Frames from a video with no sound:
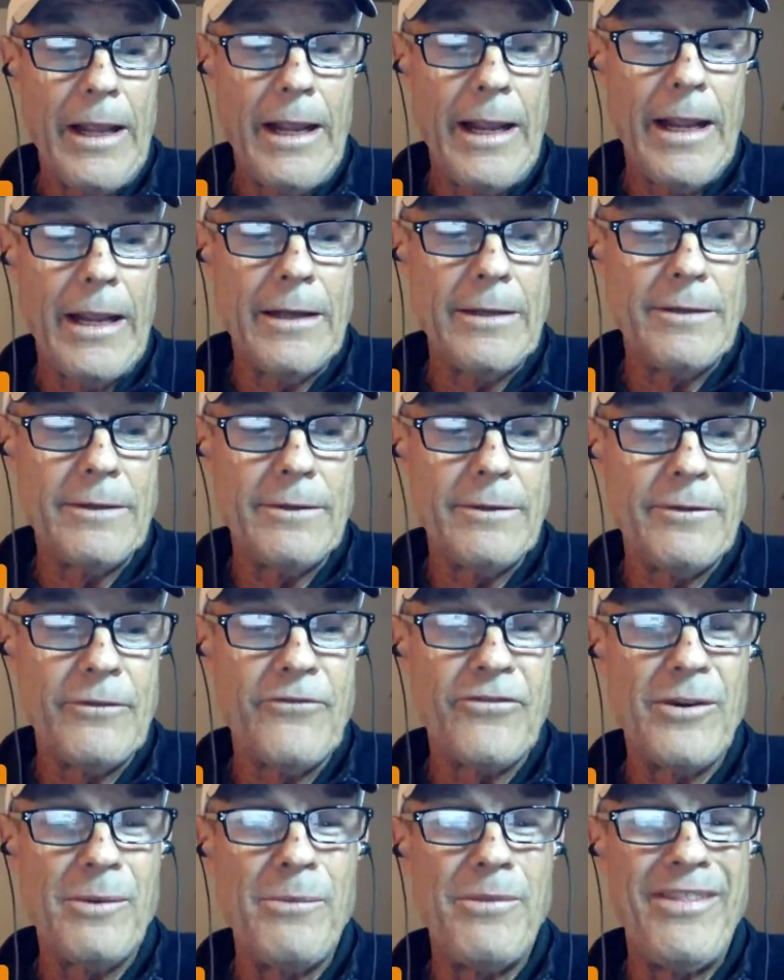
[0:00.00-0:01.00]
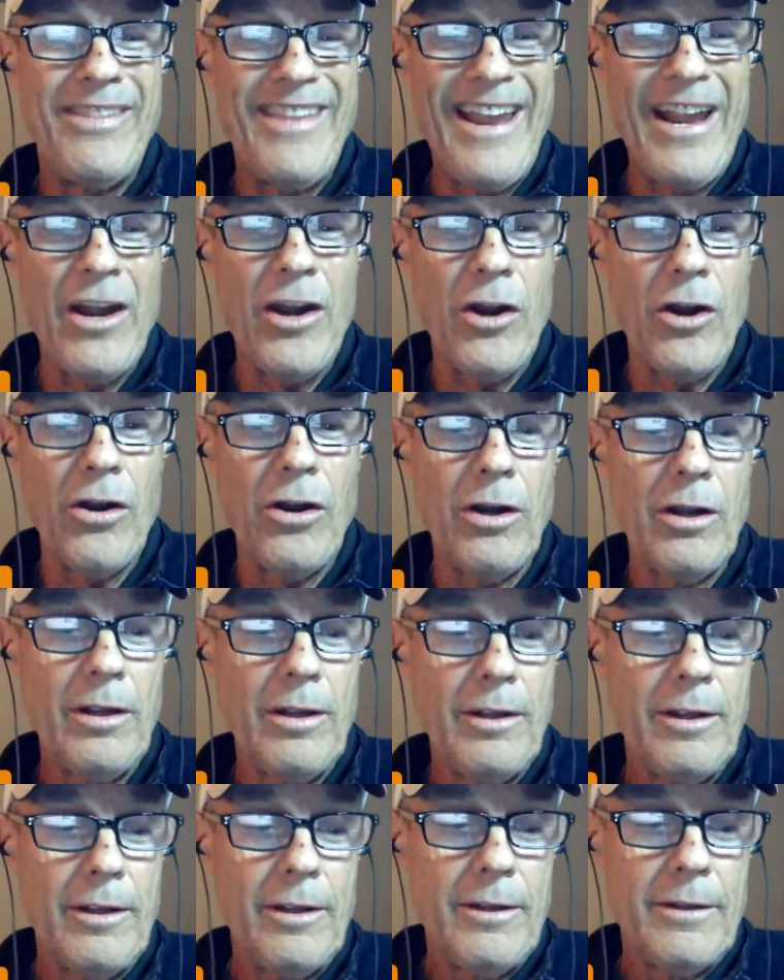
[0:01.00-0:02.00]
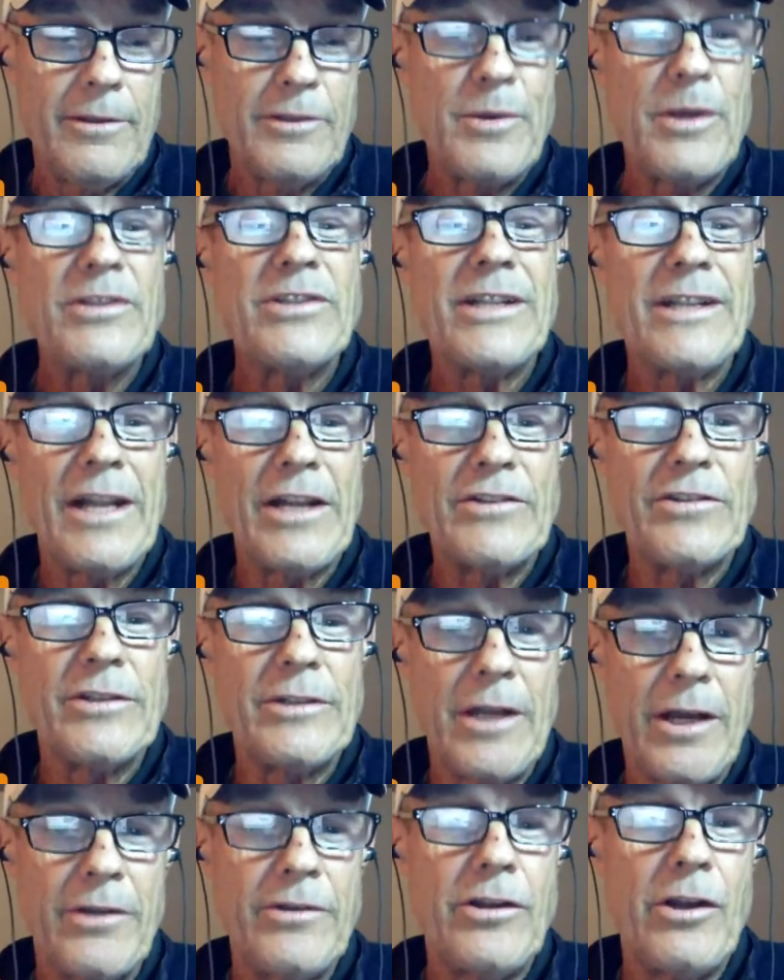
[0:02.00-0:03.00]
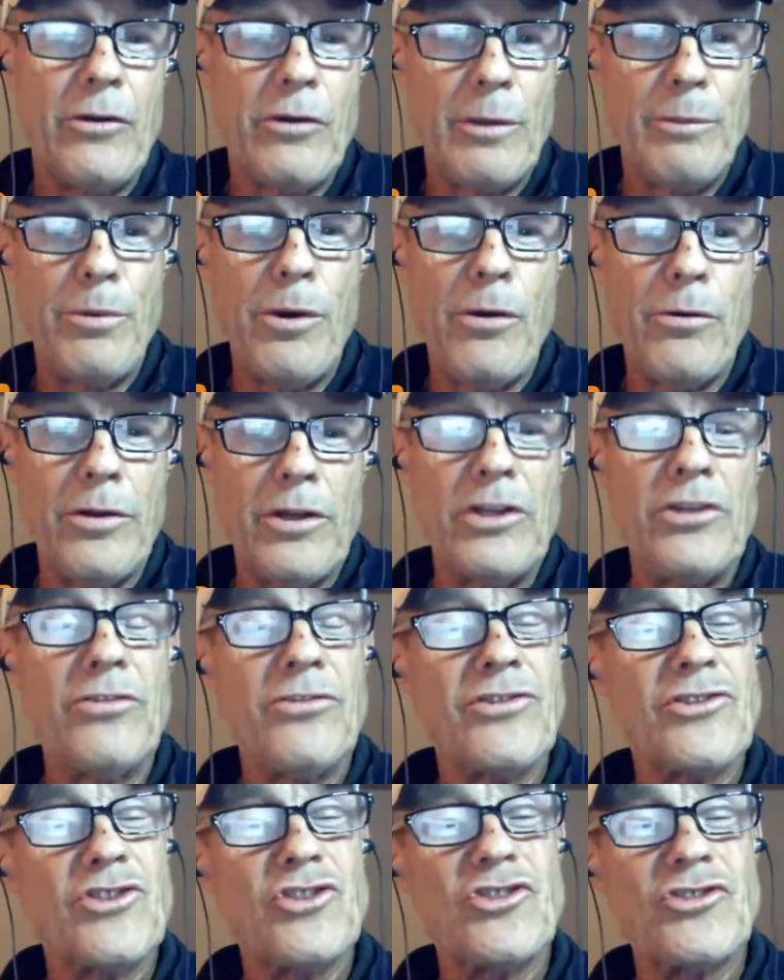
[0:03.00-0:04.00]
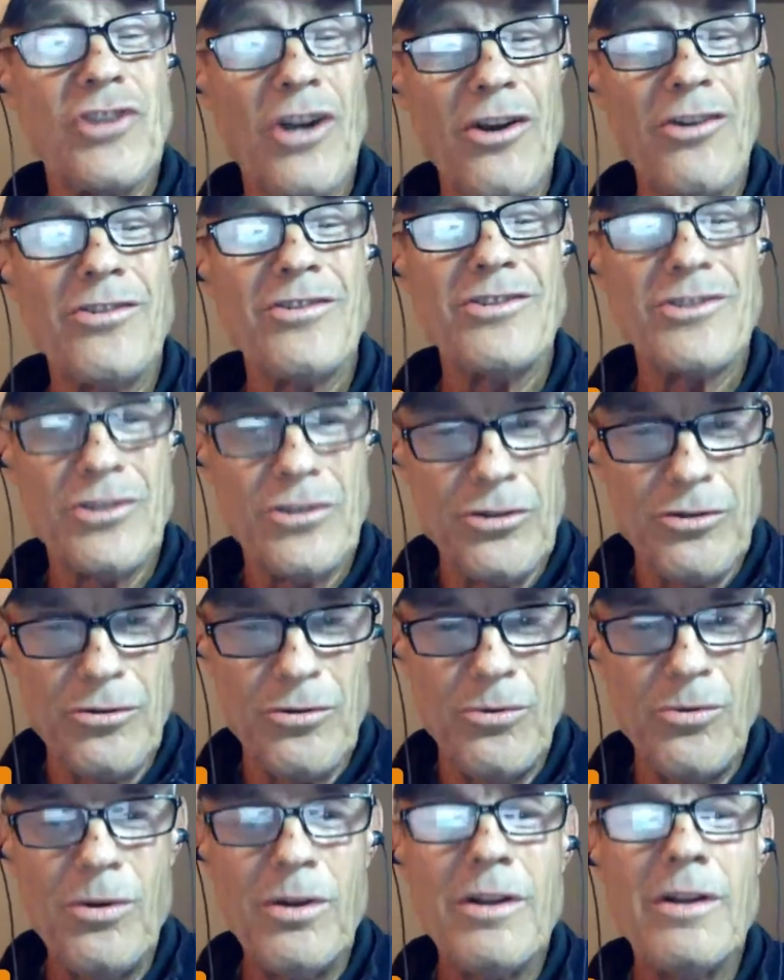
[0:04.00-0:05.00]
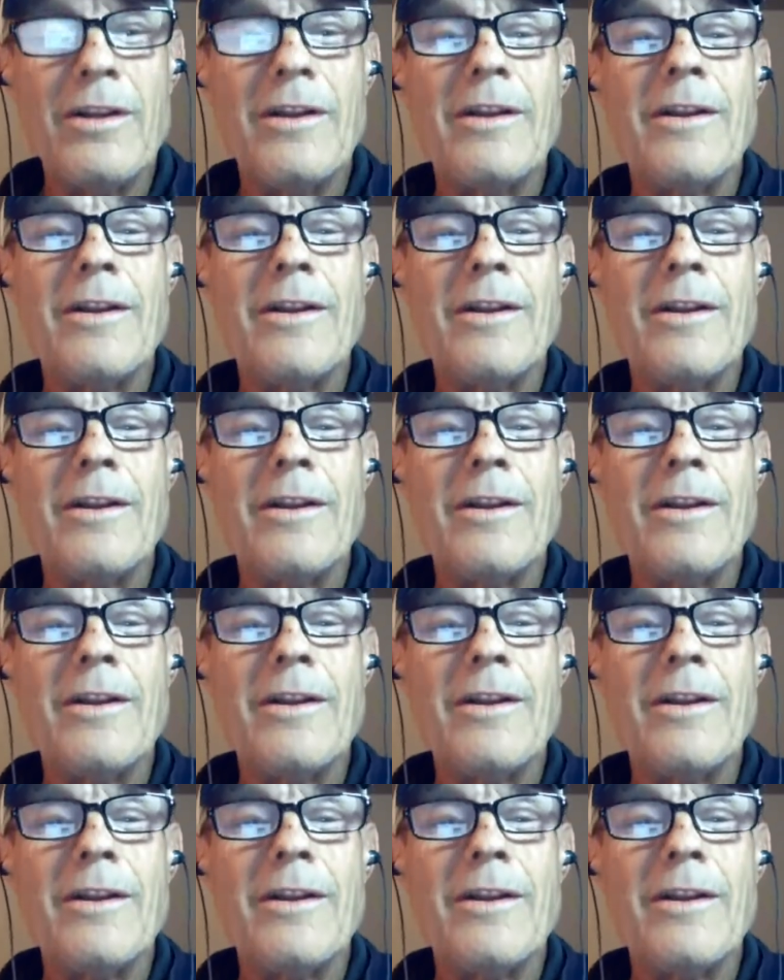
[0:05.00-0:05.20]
And from there, especially against an unknown opponent, you'll start to